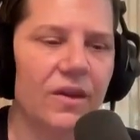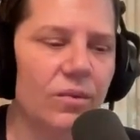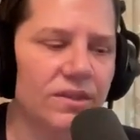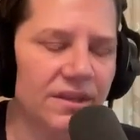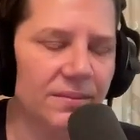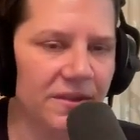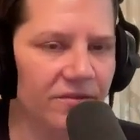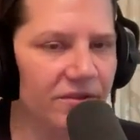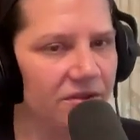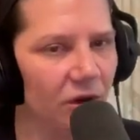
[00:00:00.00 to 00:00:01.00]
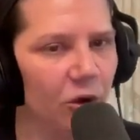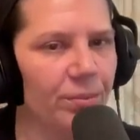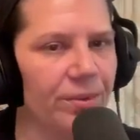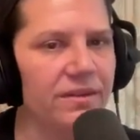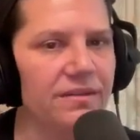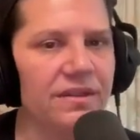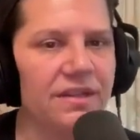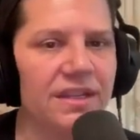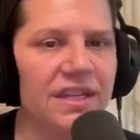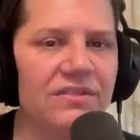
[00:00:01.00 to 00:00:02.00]
When something feels open,
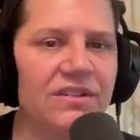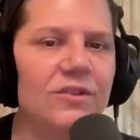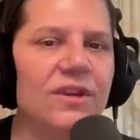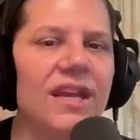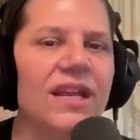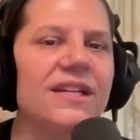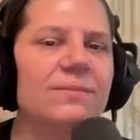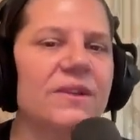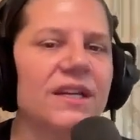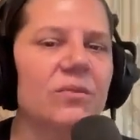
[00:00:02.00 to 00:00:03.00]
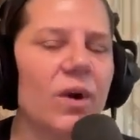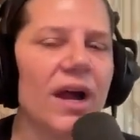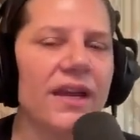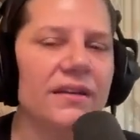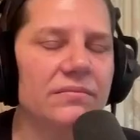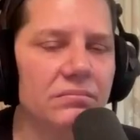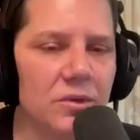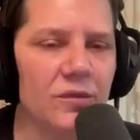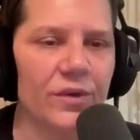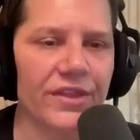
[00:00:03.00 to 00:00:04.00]
even if you can't explain why,
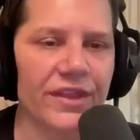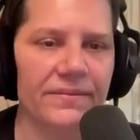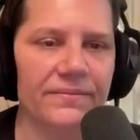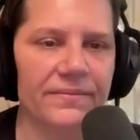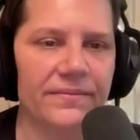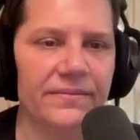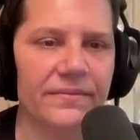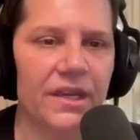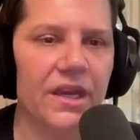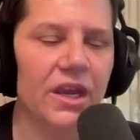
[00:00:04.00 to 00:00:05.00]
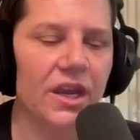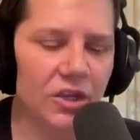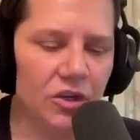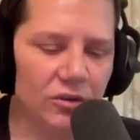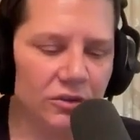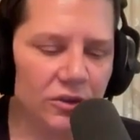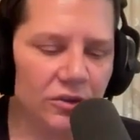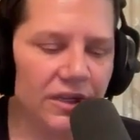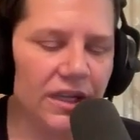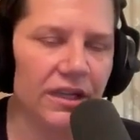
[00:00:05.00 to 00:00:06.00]
move with it. You're
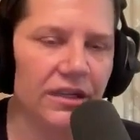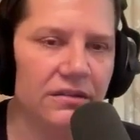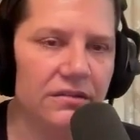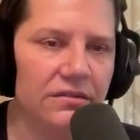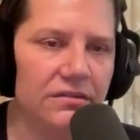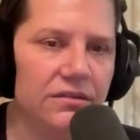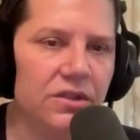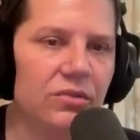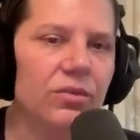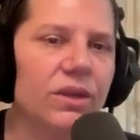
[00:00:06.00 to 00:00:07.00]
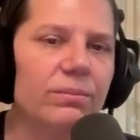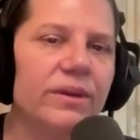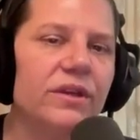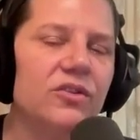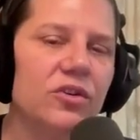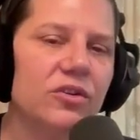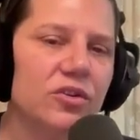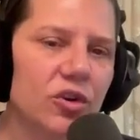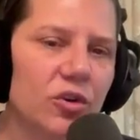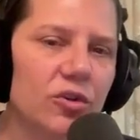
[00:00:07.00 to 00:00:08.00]
learning to rebuild your
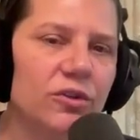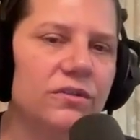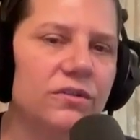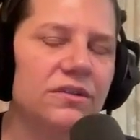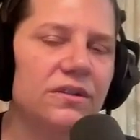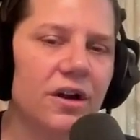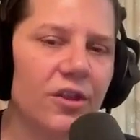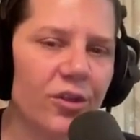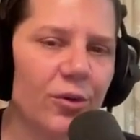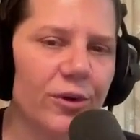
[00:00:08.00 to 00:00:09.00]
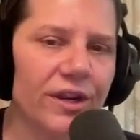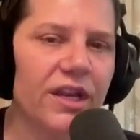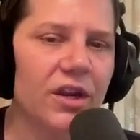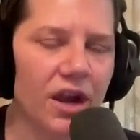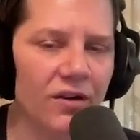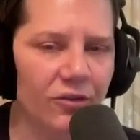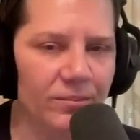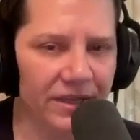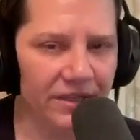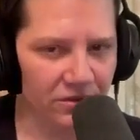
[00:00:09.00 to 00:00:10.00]
internal authority, not
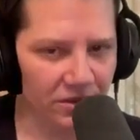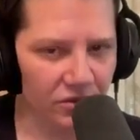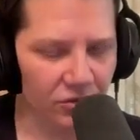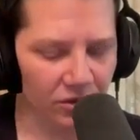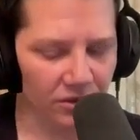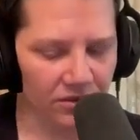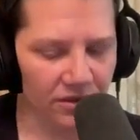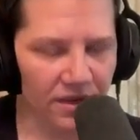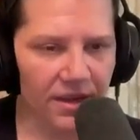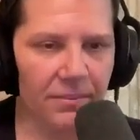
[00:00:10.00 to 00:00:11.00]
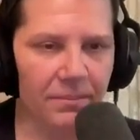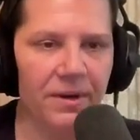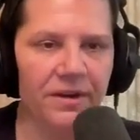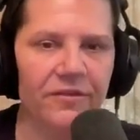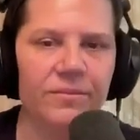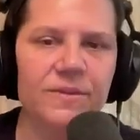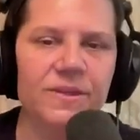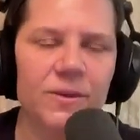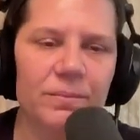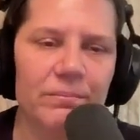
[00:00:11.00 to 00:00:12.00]
from mental control, but from
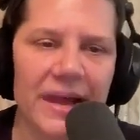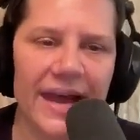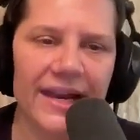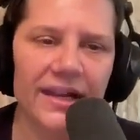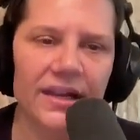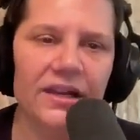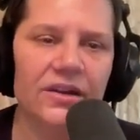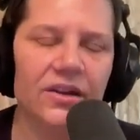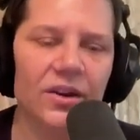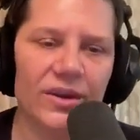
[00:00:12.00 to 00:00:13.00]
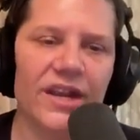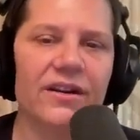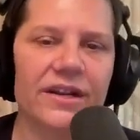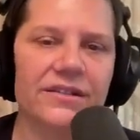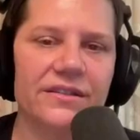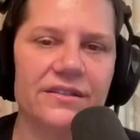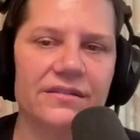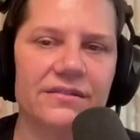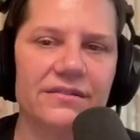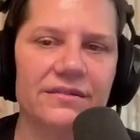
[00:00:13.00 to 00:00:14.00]
somatic coherence.
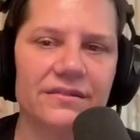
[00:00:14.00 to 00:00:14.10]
